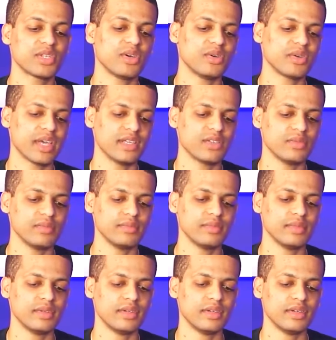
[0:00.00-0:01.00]
So okay, so
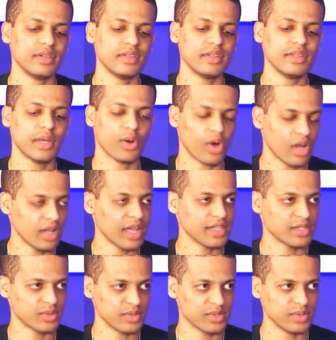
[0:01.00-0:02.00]
they're all
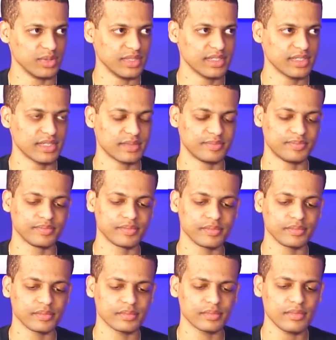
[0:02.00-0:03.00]
high school students.
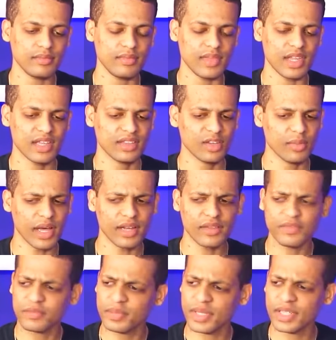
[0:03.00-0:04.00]
There might
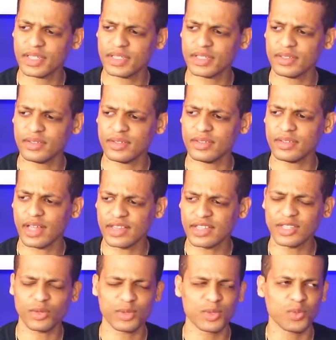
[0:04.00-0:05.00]
have been, I
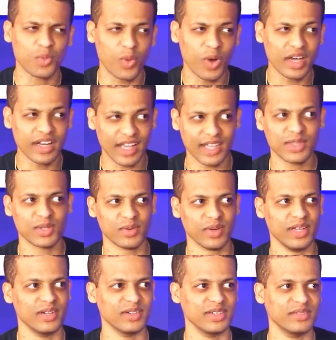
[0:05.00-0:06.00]
think there was one eighth
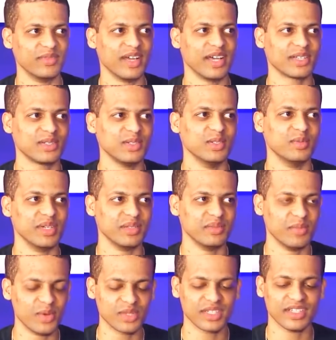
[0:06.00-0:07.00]
grader, in fact, too,
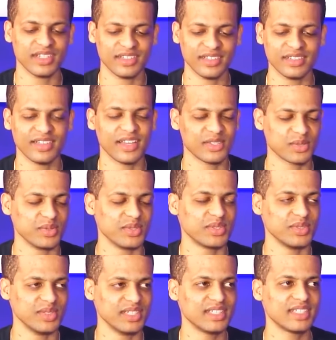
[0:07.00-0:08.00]
but mostly high school
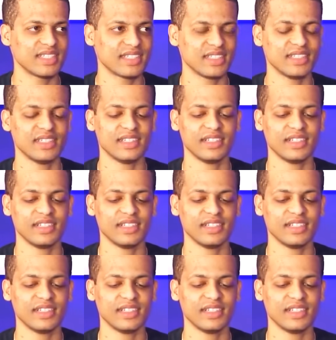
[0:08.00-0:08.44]
students.